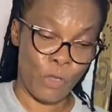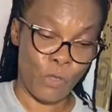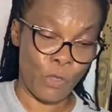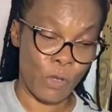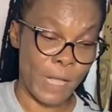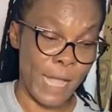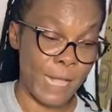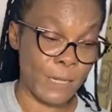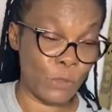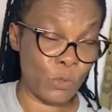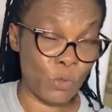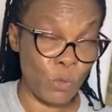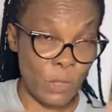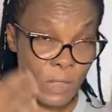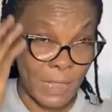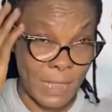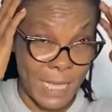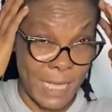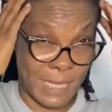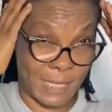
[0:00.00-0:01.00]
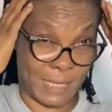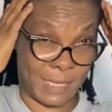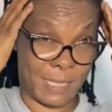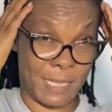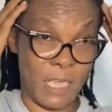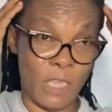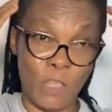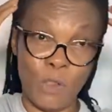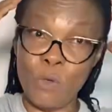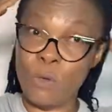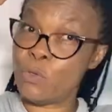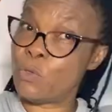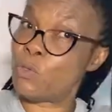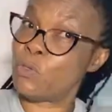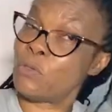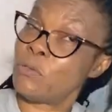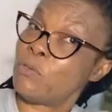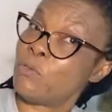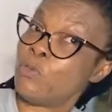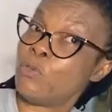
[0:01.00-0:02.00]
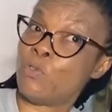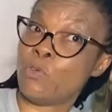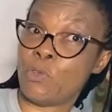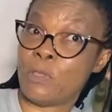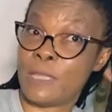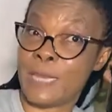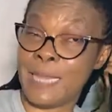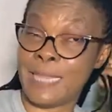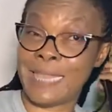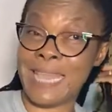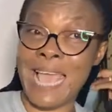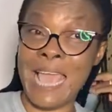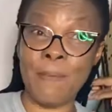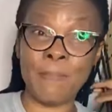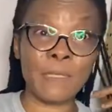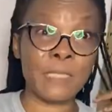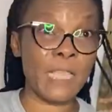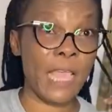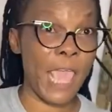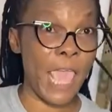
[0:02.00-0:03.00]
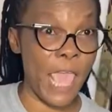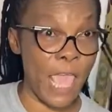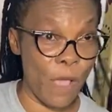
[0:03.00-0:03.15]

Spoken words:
You can do this, 2 to 3 times